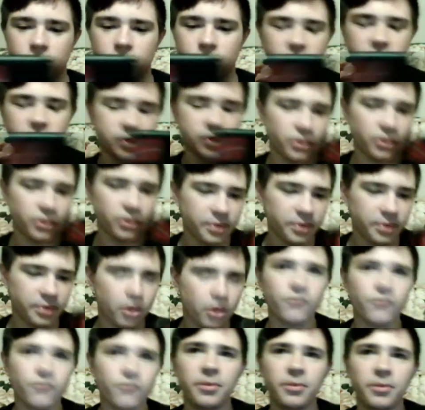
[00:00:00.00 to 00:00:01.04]
because here we
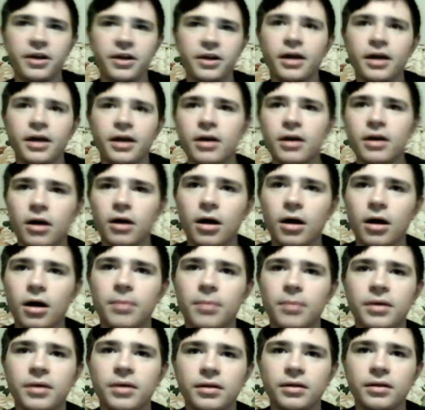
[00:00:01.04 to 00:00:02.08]
go, everybody.
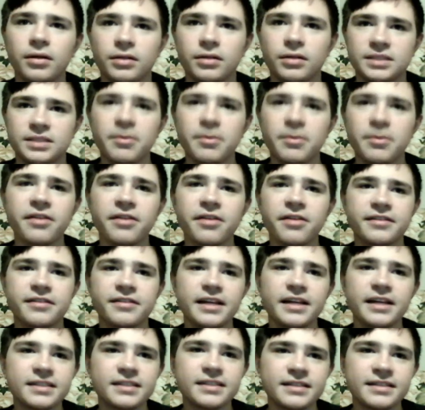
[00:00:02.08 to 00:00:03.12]
Smith
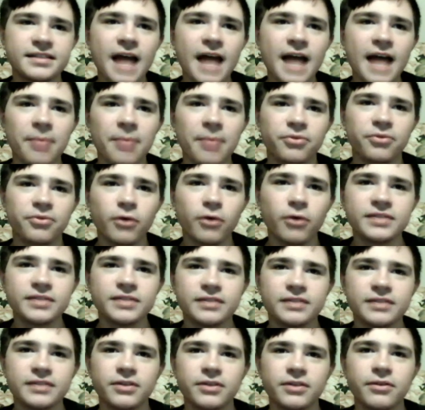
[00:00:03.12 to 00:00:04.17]
takes a snap, throws
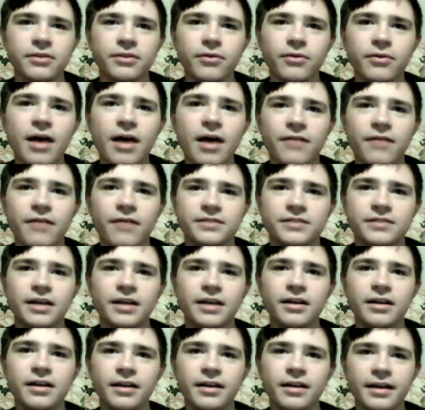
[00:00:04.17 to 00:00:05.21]
it to the left.
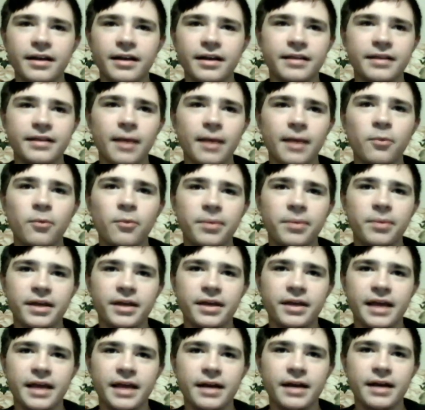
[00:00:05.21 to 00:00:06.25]
And that will be a
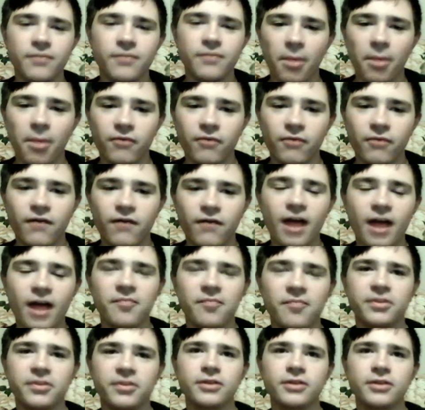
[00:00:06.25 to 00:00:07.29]
gain of about
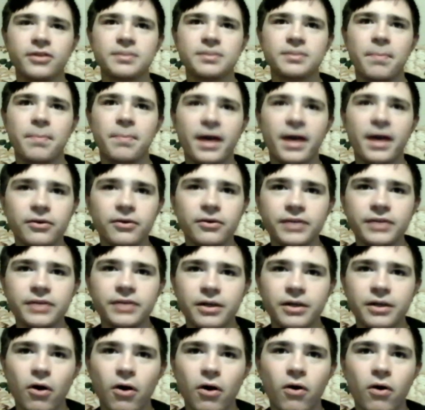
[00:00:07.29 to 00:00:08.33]
5, but there's a penalty
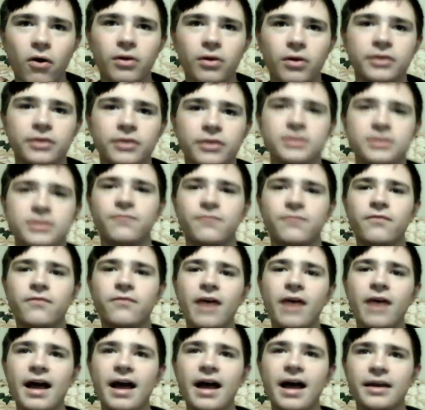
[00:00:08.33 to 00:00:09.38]
call. There's a
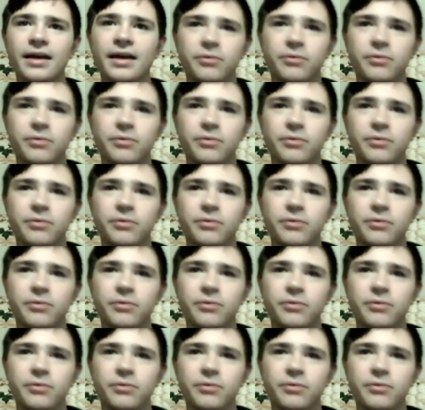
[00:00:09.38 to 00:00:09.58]
flag